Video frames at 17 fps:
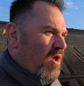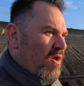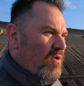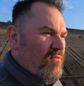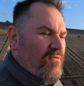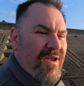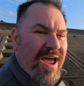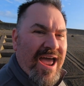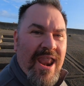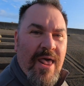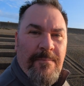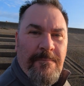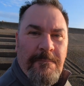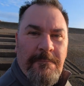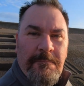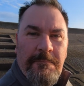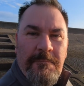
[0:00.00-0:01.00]
right up
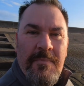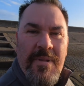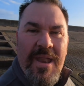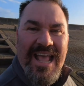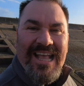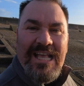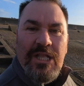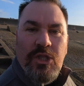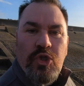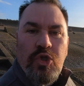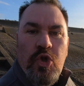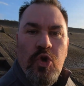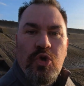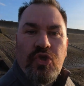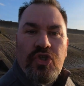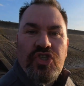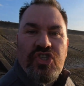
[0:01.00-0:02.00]
like a
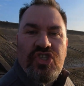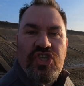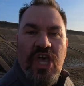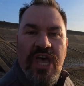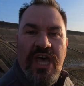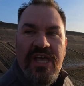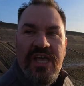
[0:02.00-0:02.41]
deuce.